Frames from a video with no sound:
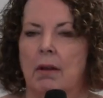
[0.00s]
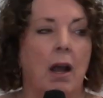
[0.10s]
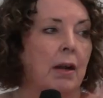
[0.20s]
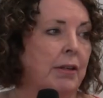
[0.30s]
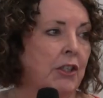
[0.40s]

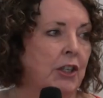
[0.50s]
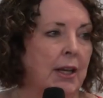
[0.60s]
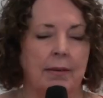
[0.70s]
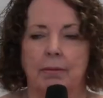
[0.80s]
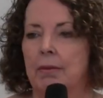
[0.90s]
Irish,
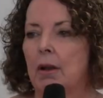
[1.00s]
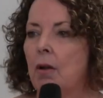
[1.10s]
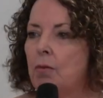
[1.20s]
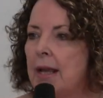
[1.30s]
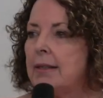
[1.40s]
yeah.
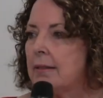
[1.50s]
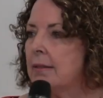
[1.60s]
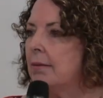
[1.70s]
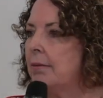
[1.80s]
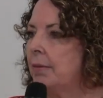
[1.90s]
A
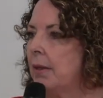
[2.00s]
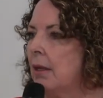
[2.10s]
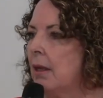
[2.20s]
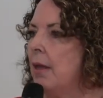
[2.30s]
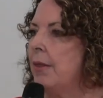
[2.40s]
race.
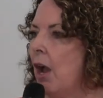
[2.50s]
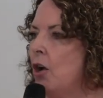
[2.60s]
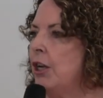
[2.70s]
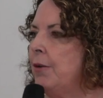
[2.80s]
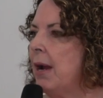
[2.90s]
The
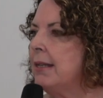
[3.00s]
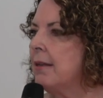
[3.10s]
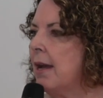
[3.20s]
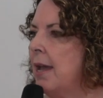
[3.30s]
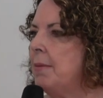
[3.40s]
only race
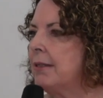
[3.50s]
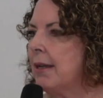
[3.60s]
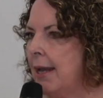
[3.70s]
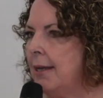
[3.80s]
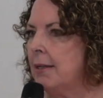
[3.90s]
I am is a
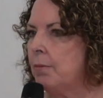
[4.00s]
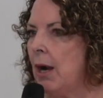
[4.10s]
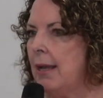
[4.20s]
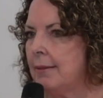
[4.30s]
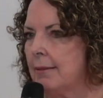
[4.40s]
kingdom
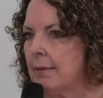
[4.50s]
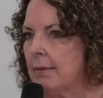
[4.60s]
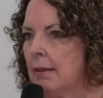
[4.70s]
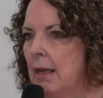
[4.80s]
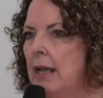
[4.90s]
race.
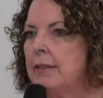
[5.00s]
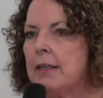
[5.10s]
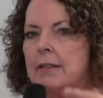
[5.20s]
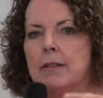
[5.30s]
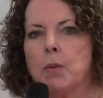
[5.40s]

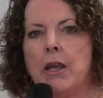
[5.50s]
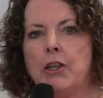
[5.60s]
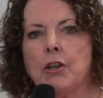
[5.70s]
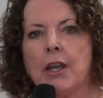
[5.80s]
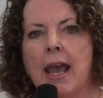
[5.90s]
This is where
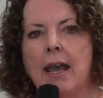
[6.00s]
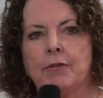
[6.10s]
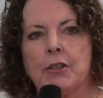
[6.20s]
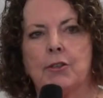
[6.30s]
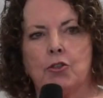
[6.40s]
you're going to have
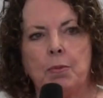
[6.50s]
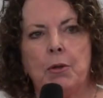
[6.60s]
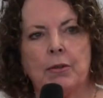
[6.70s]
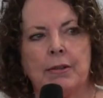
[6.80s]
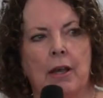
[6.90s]
to strip
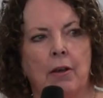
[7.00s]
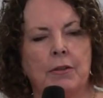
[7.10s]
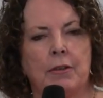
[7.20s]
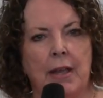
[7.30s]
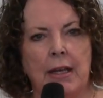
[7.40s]

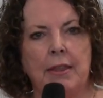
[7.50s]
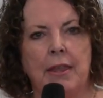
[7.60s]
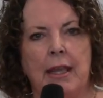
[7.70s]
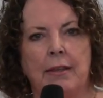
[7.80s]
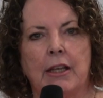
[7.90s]
yourselves of
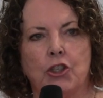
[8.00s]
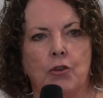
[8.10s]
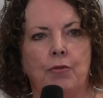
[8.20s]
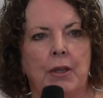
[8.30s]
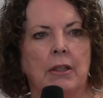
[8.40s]
anything that
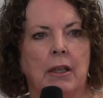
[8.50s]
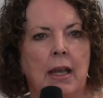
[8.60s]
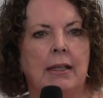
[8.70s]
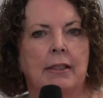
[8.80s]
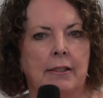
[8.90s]
you feel
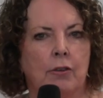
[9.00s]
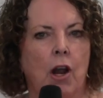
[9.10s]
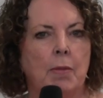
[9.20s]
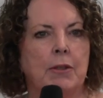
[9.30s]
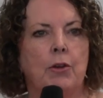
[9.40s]

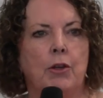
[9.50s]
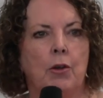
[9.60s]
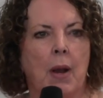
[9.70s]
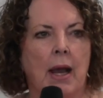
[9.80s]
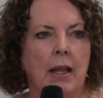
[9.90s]
describes who
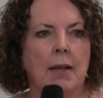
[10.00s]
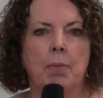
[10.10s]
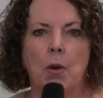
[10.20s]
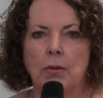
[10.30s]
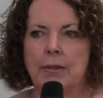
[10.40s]
you are. Like
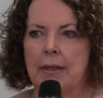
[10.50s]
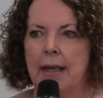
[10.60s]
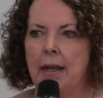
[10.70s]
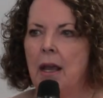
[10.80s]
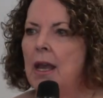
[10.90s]
Paul
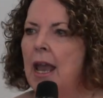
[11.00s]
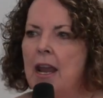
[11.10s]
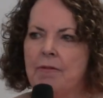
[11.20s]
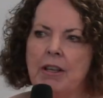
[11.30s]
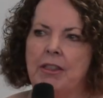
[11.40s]
said,
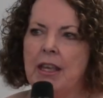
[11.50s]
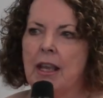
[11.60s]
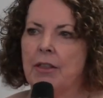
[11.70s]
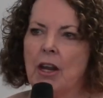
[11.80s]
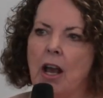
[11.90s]
everything
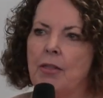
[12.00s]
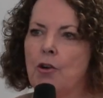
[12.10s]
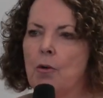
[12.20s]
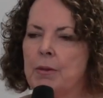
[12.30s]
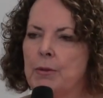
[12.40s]
that I
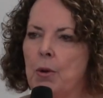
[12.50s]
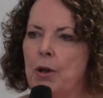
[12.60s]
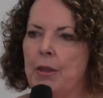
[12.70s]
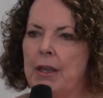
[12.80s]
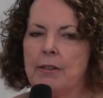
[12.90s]
thought was
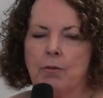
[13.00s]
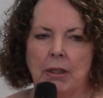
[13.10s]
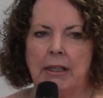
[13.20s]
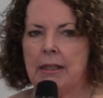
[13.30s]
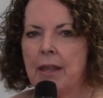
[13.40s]
worthy is
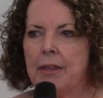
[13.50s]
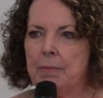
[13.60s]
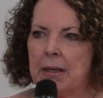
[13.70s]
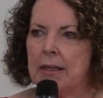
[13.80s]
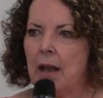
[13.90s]
really nothing,
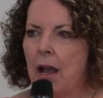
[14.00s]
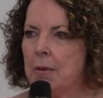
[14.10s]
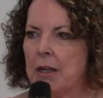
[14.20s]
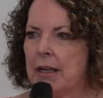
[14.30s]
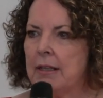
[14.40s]
but I'm
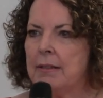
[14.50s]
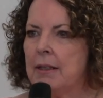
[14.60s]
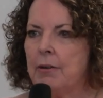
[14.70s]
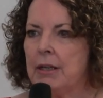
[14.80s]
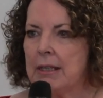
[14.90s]
going to
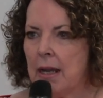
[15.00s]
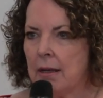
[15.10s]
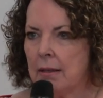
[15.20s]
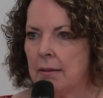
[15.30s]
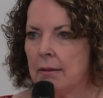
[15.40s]
consider it
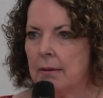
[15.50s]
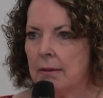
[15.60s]
dung.